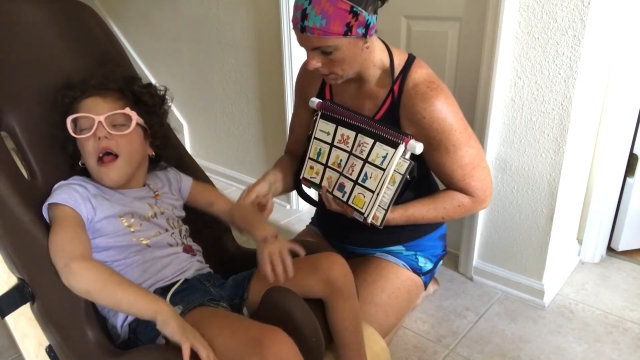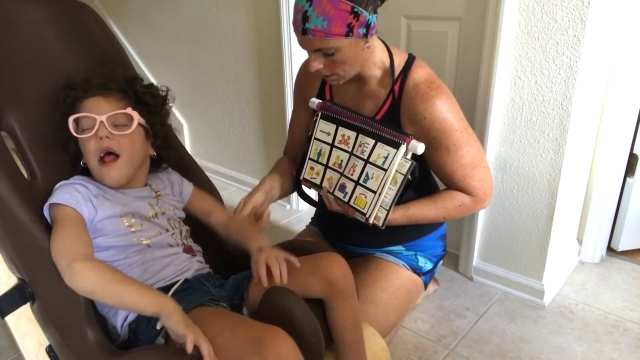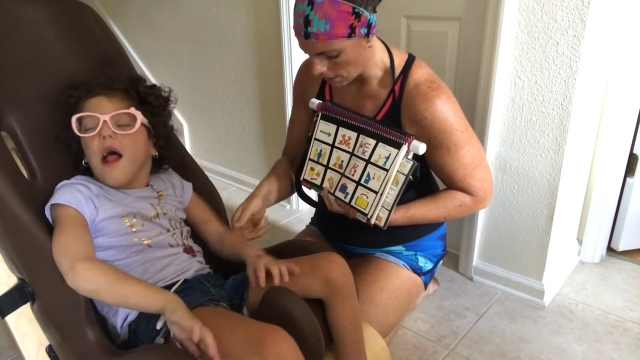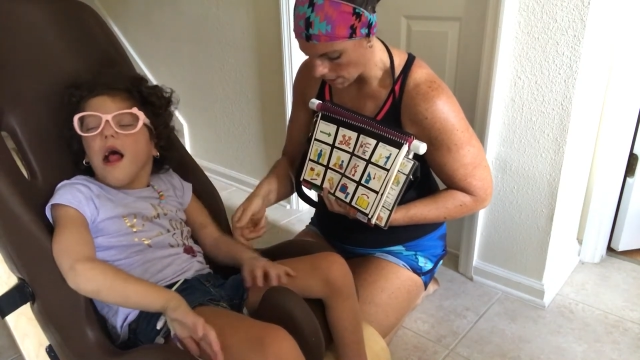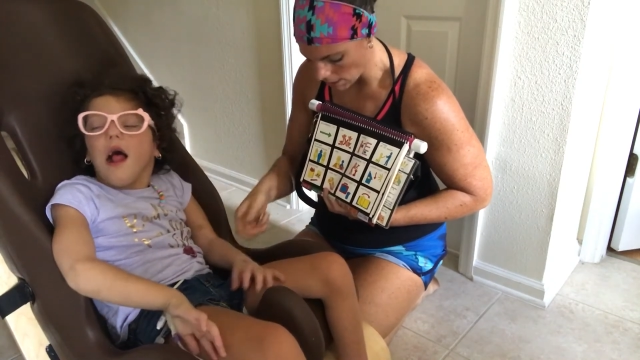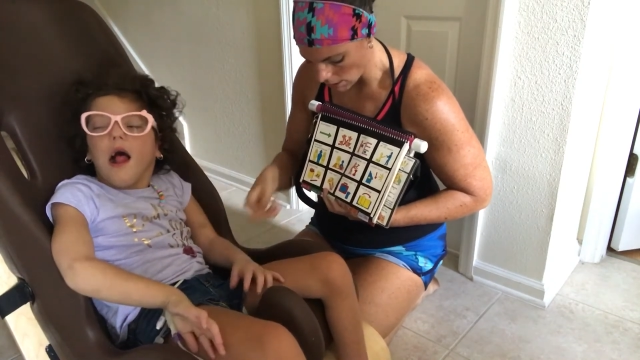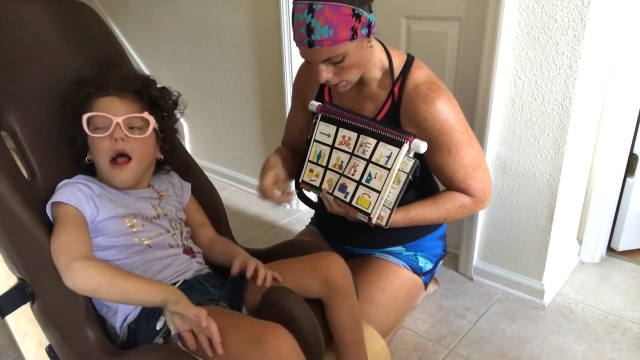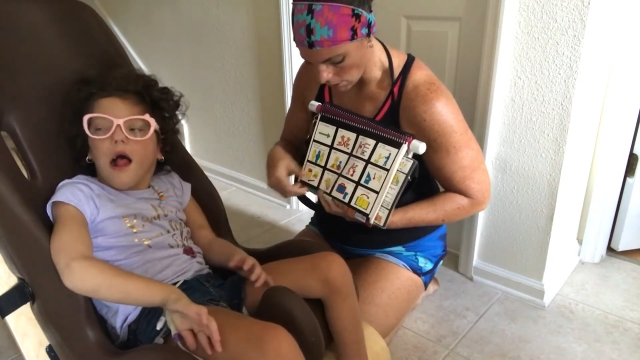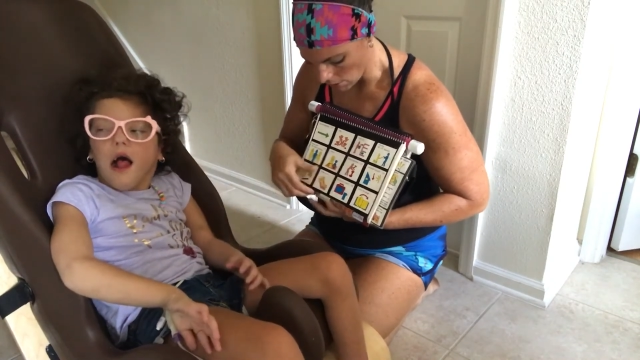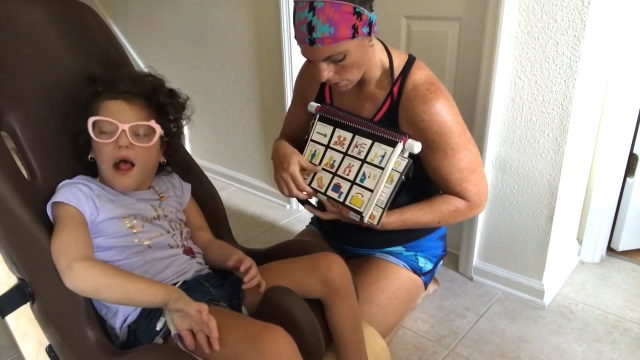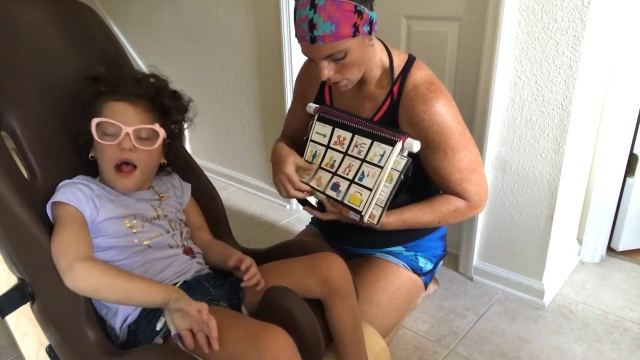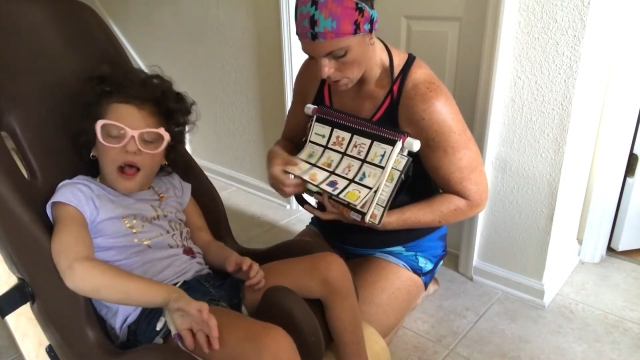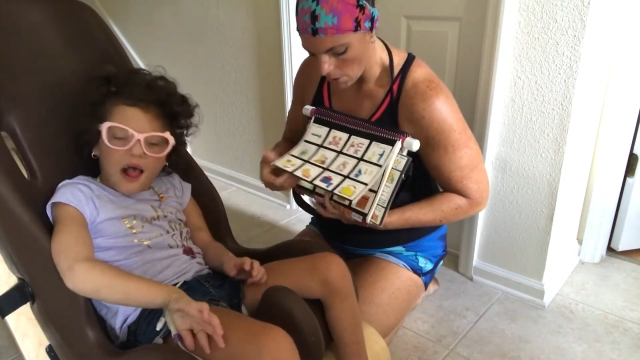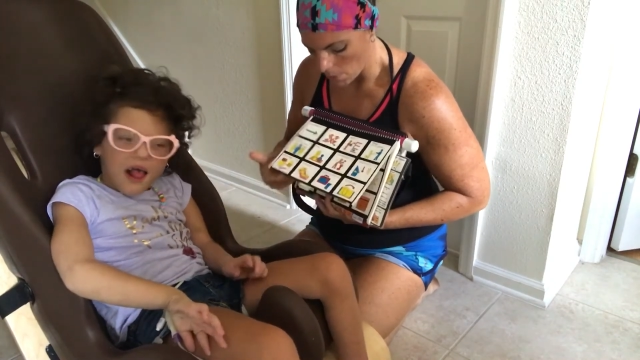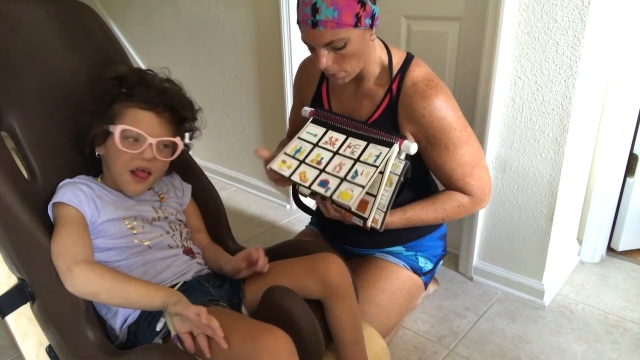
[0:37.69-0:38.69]
Thank you.
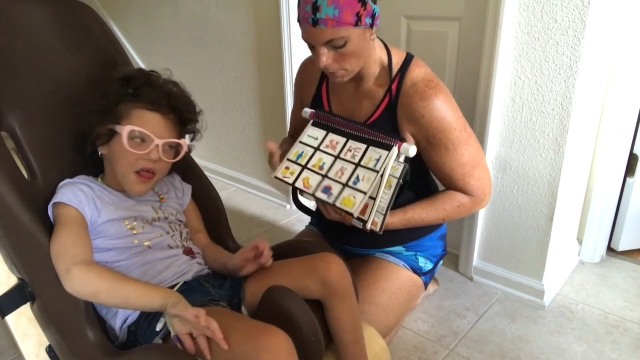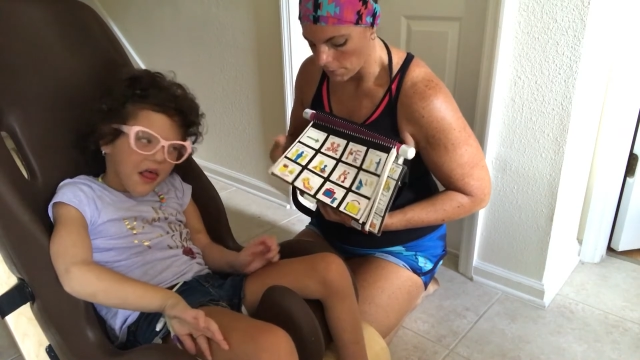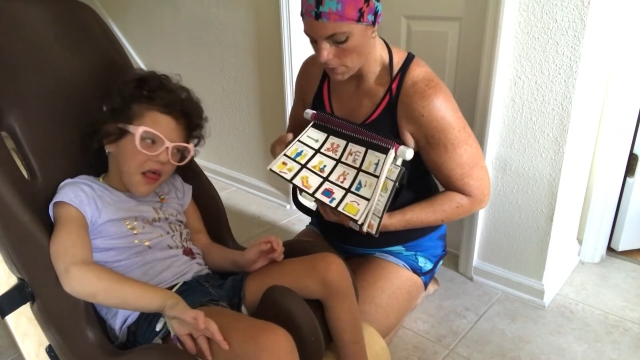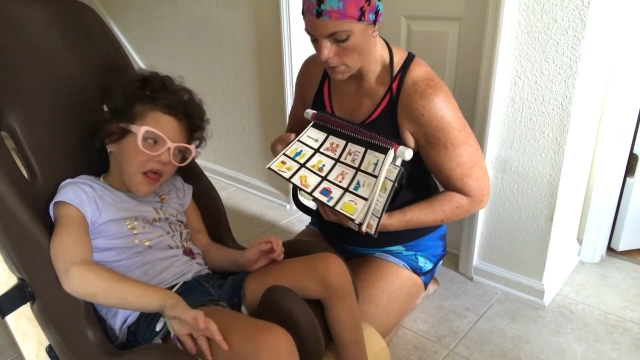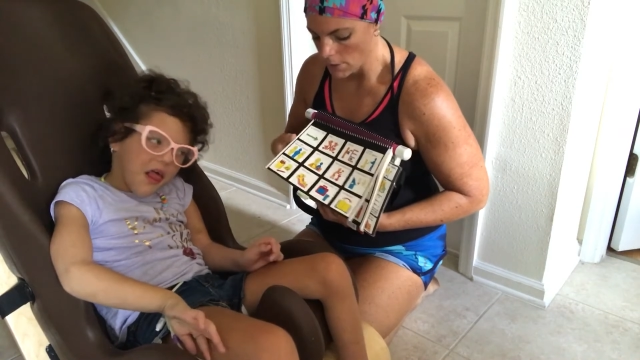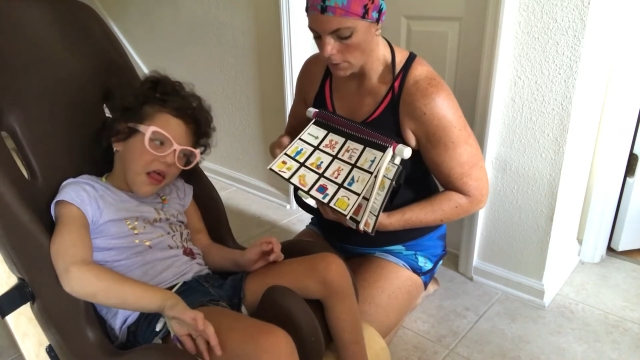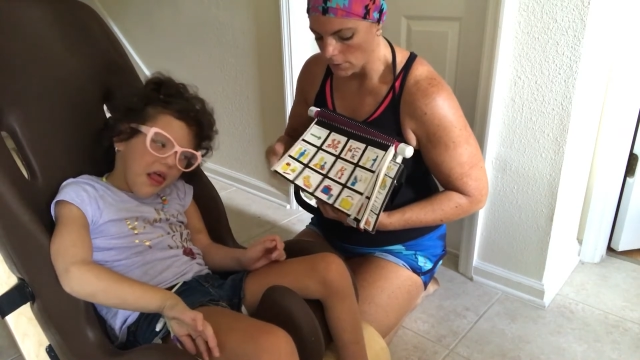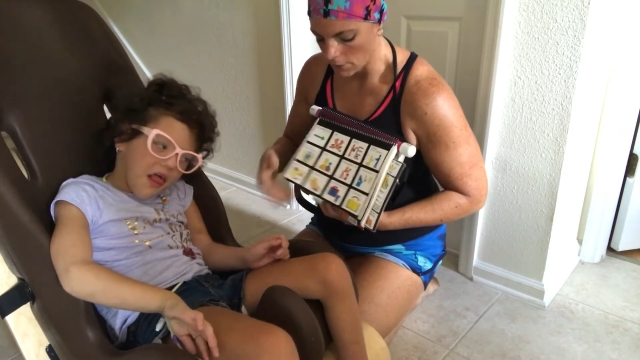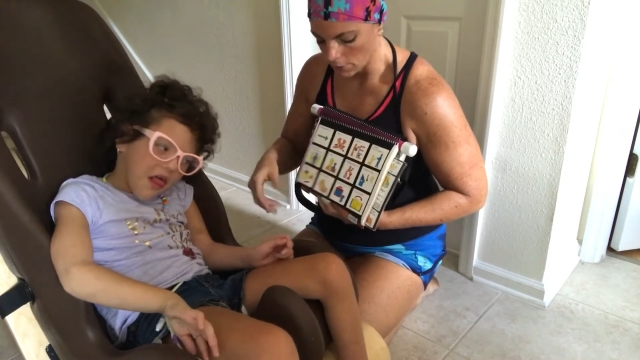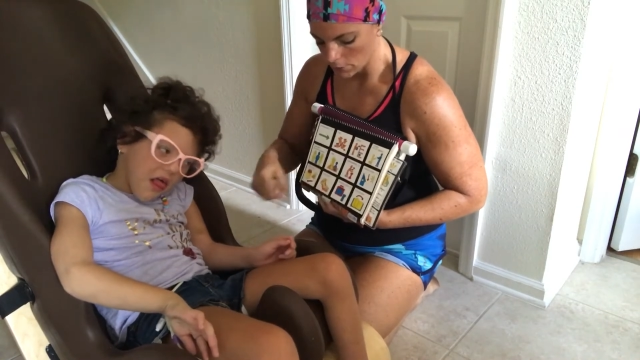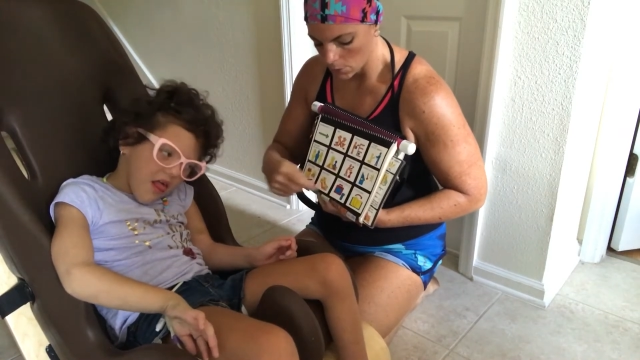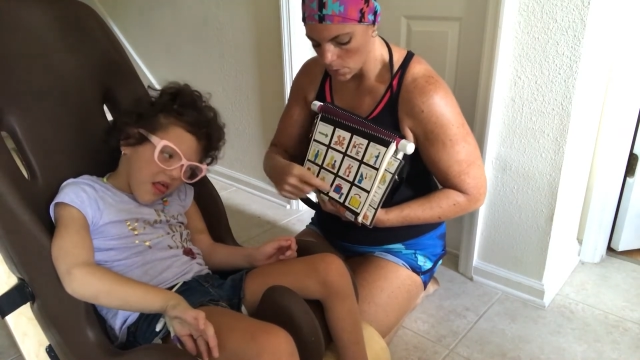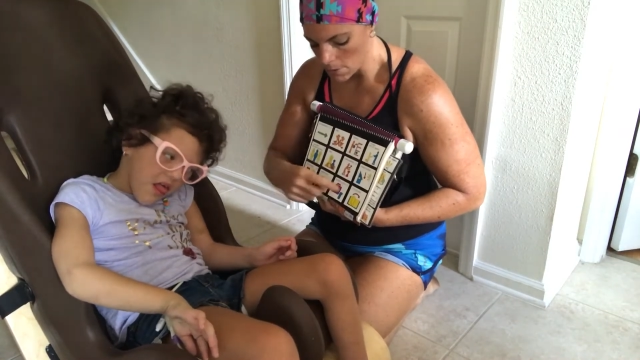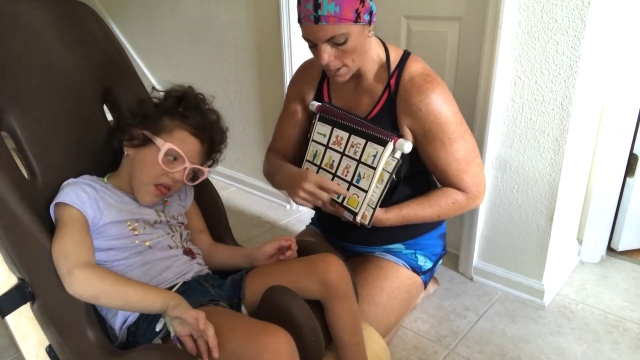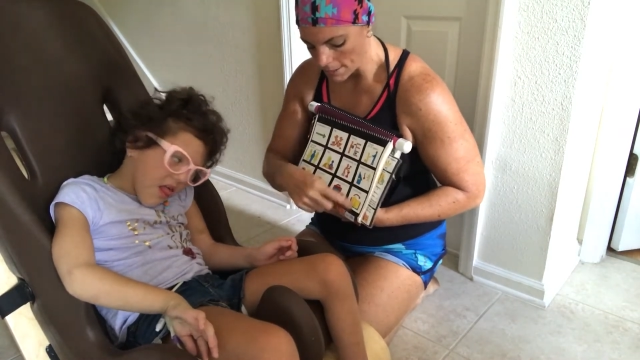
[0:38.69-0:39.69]
We're finished our
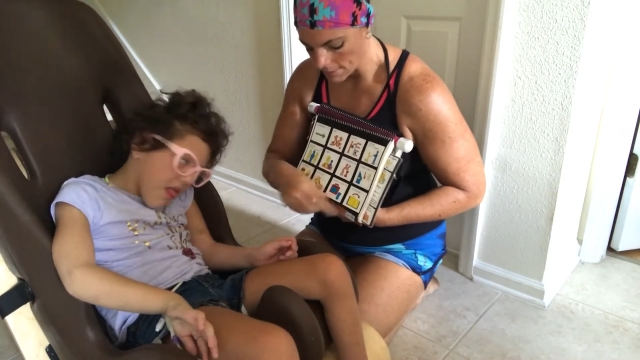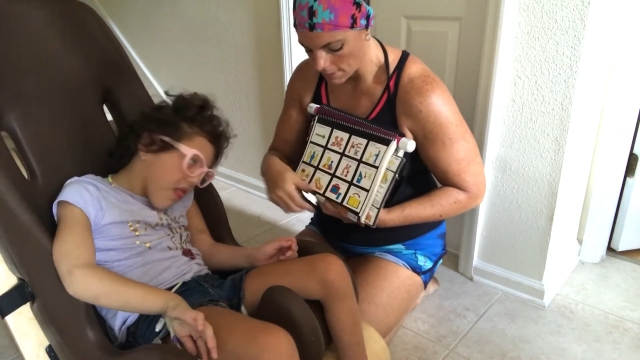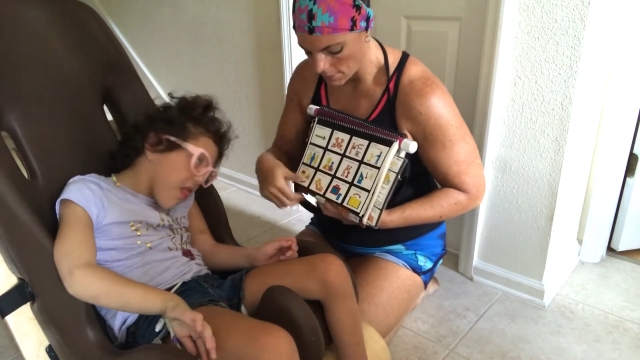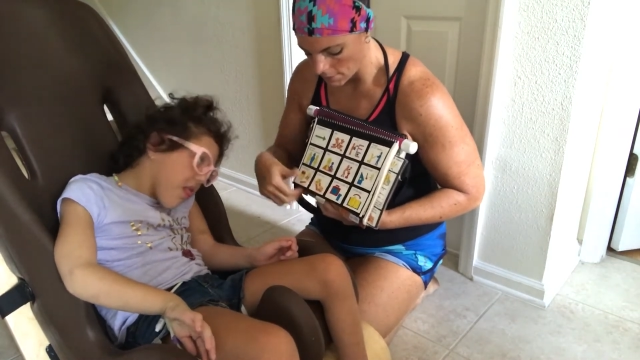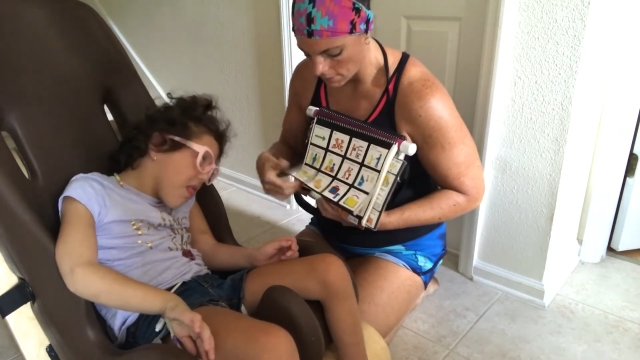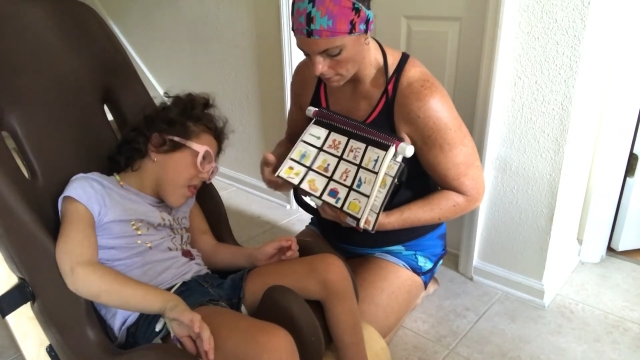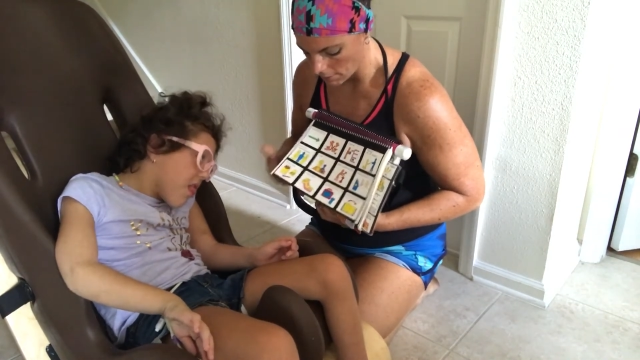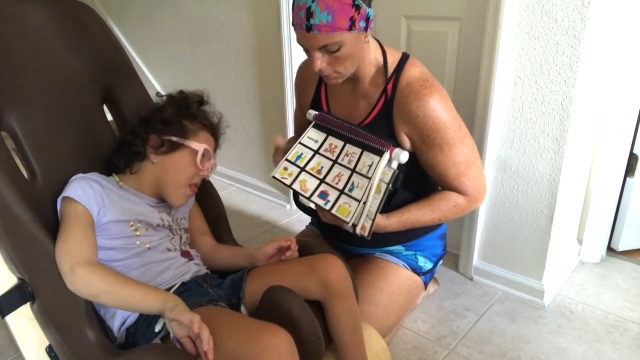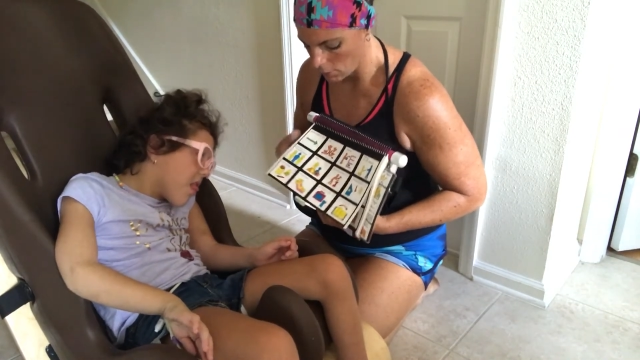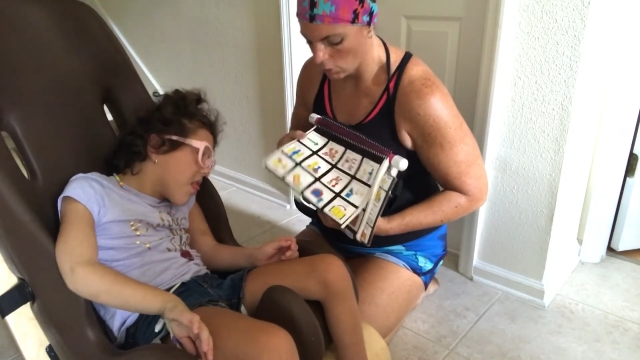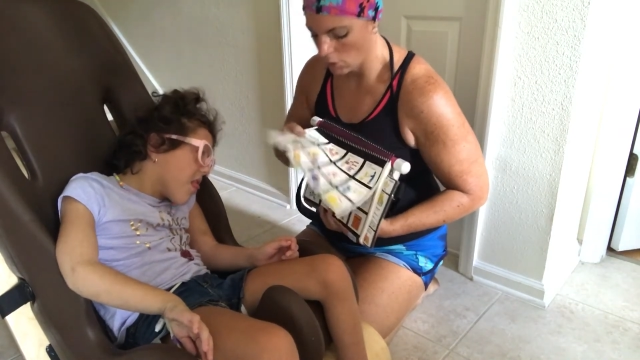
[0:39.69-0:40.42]
school activities.